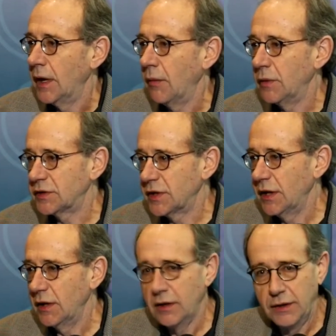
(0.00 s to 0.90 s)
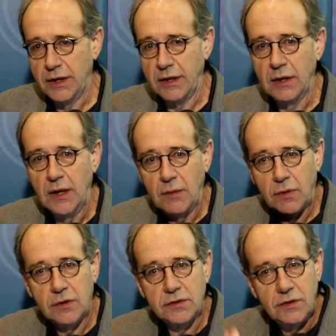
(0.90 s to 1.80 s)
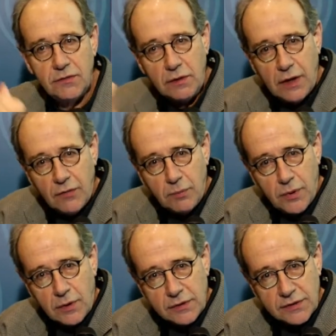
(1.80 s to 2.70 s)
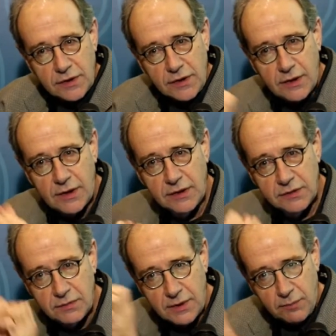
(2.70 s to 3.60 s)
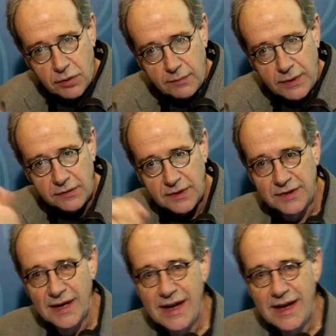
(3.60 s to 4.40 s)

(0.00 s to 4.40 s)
And we say learning because if you have a policy and it's implemented,